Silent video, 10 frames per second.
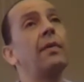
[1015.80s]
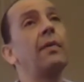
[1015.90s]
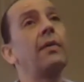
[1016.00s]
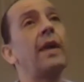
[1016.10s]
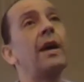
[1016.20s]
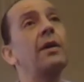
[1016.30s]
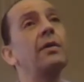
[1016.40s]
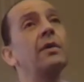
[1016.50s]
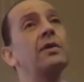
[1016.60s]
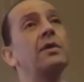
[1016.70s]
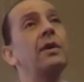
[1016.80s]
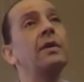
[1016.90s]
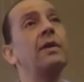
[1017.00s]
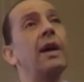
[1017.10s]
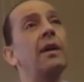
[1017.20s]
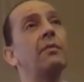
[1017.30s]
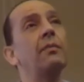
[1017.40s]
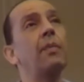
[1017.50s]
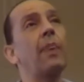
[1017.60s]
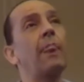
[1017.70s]
they understood that
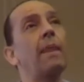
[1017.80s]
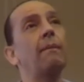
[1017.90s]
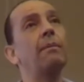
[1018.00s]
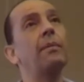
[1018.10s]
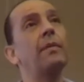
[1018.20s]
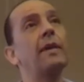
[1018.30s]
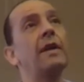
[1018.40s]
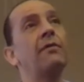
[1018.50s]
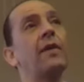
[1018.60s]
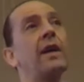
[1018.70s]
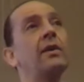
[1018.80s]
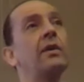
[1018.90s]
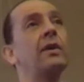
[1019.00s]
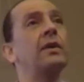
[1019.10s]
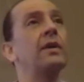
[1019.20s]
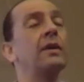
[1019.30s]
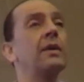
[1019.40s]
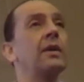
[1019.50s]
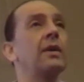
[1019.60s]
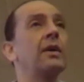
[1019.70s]
if they could
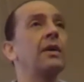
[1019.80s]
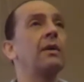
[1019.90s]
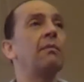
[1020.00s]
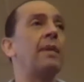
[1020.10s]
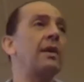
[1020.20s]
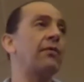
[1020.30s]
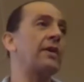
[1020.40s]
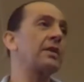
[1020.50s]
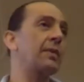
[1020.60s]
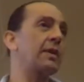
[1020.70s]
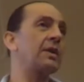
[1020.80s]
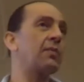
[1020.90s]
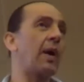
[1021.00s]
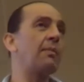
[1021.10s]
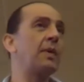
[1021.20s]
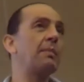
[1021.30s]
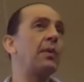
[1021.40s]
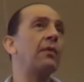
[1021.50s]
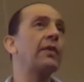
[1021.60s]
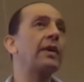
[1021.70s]
make friends with these white
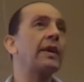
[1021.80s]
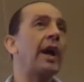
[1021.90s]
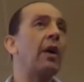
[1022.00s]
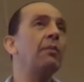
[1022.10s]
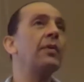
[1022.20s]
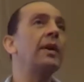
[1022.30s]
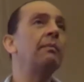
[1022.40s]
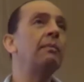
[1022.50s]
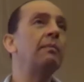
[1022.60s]
people, if they could help them,